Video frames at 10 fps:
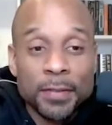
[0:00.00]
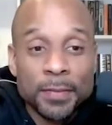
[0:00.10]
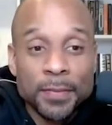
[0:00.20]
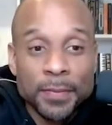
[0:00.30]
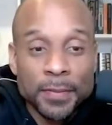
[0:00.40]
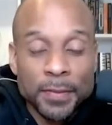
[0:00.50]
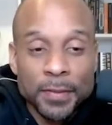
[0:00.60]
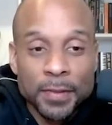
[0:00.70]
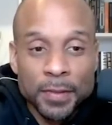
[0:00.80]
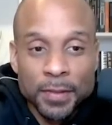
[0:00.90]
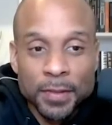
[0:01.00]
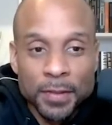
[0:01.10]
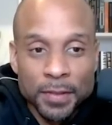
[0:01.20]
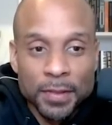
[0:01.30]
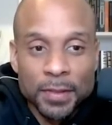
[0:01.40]

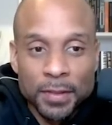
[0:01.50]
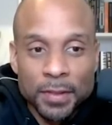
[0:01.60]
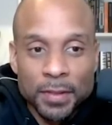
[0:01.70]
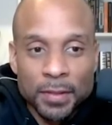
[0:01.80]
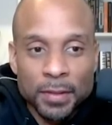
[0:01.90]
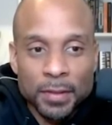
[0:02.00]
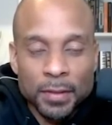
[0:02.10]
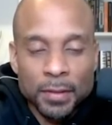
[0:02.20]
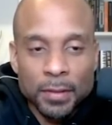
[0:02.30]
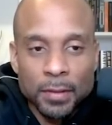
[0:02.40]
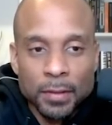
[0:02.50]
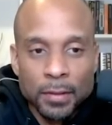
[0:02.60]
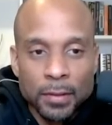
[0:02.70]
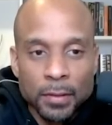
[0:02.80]
The person shown says nothing.